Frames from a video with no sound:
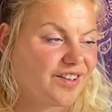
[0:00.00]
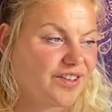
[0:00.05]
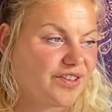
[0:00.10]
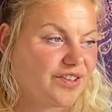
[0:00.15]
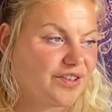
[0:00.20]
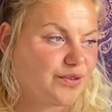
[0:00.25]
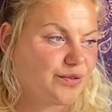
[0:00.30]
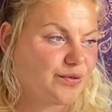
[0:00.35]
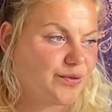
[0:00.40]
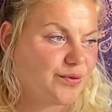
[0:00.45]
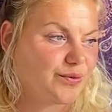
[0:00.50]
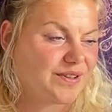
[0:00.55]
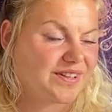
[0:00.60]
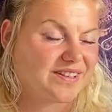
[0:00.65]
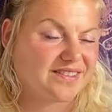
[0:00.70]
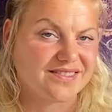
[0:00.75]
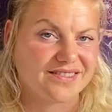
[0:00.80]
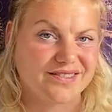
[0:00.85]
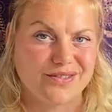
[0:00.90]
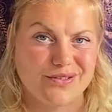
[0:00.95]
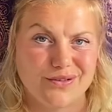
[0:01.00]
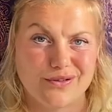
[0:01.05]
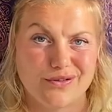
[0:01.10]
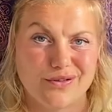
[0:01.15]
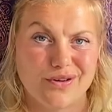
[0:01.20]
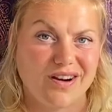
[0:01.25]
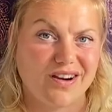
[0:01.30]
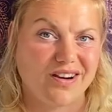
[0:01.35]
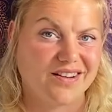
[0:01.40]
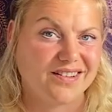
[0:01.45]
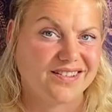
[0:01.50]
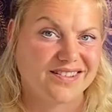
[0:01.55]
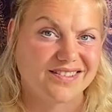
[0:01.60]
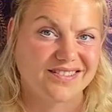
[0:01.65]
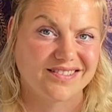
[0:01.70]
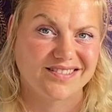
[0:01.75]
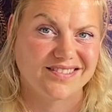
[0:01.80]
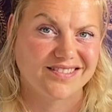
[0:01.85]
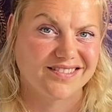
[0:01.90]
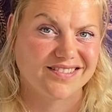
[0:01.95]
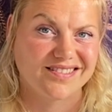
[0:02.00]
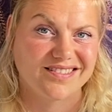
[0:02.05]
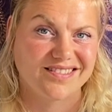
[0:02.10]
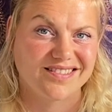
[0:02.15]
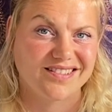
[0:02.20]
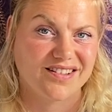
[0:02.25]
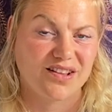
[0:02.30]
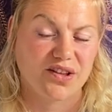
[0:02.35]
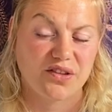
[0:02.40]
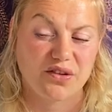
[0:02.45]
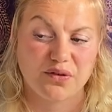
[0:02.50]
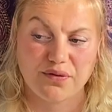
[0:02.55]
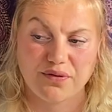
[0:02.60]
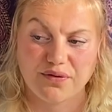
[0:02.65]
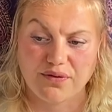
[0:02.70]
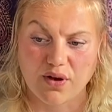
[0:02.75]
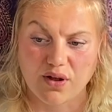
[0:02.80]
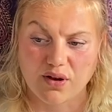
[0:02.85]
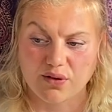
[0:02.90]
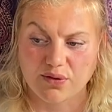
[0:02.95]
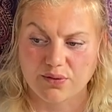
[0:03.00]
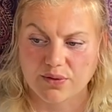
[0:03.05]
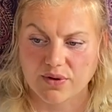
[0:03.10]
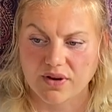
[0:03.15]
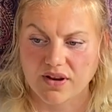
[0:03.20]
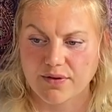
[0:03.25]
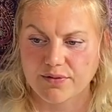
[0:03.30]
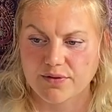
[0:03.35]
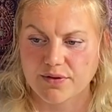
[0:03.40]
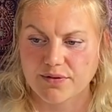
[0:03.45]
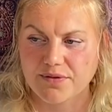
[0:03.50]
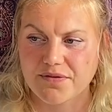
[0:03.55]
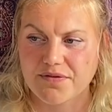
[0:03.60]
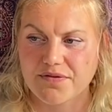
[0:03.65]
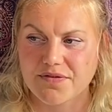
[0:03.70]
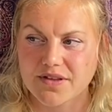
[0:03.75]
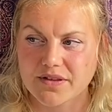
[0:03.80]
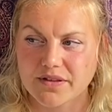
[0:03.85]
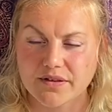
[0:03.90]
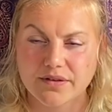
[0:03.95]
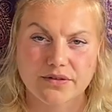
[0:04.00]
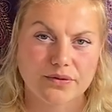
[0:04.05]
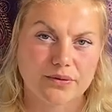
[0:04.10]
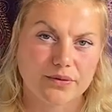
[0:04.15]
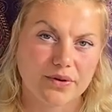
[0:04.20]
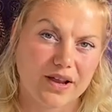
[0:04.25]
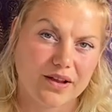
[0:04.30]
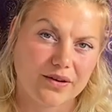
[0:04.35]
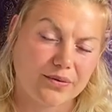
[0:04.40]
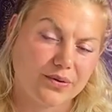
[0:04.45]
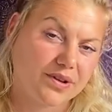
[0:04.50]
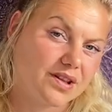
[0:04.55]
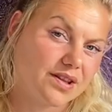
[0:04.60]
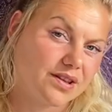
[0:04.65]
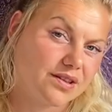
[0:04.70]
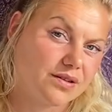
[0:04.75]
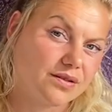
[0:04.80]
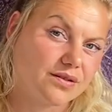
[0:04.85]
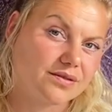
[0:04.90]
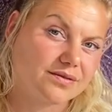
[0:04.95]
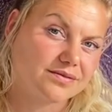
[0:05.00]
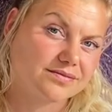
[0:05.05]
You listen to your heart. You follow whatever feels right within you.